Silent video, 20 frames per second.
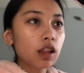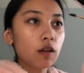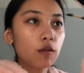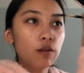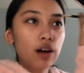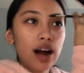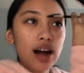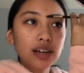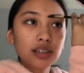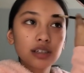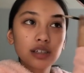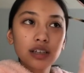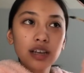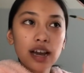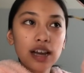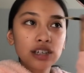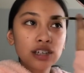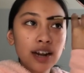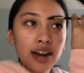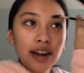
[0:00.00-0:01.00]
Well, actually,
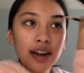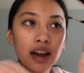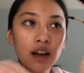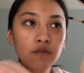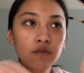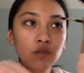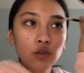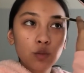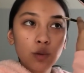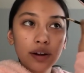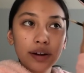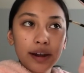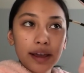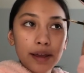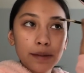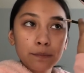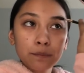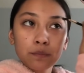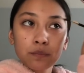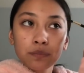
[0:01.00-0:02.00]
I tried it out for one
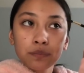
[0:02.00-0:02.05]
day.